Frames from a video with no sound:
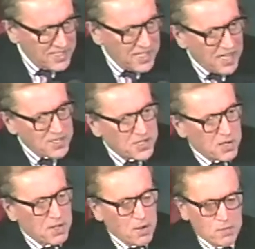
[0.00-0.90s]
And
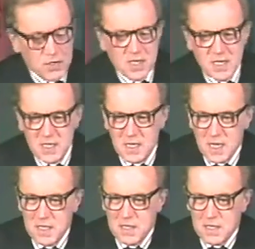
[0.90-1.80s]
so they obviously
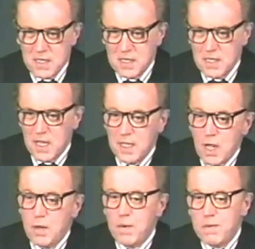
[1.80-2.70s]
decided to, and the
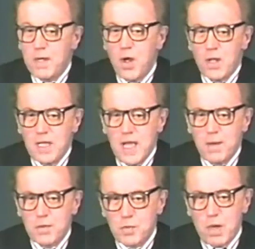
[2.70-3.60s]
only week we got on the air
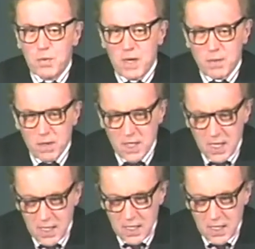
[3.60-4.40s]
was one week when the